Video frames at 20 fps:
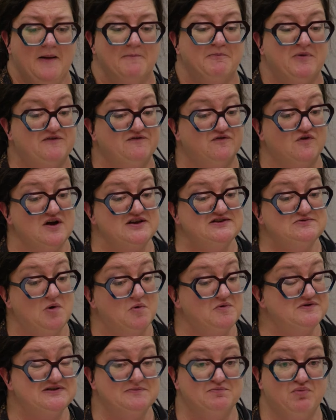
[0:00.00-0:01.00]
But for us, what
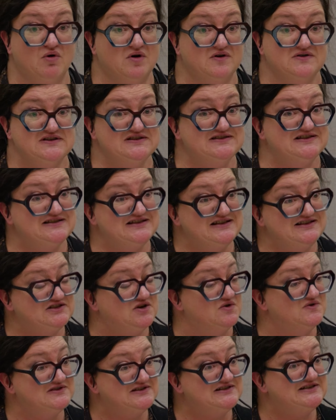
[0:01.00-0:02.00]
was important is that these
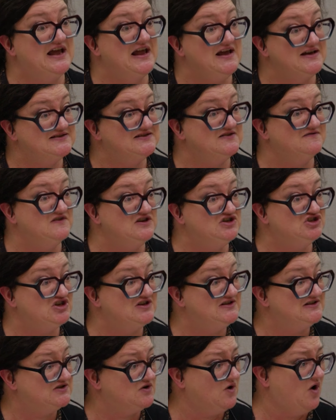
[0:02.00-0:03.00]
don't stay as
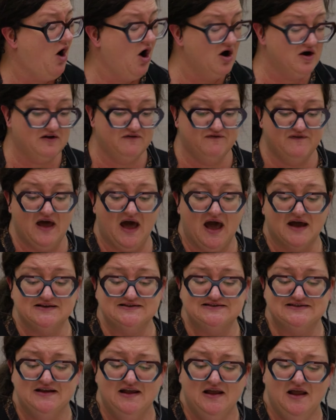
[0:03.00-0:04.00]
visions or
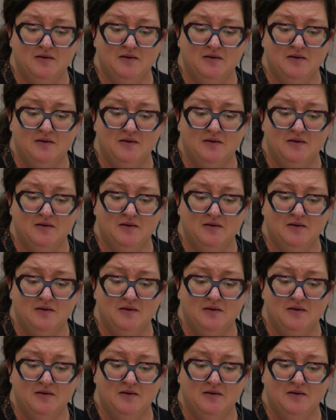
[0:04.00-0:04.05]
artifacts,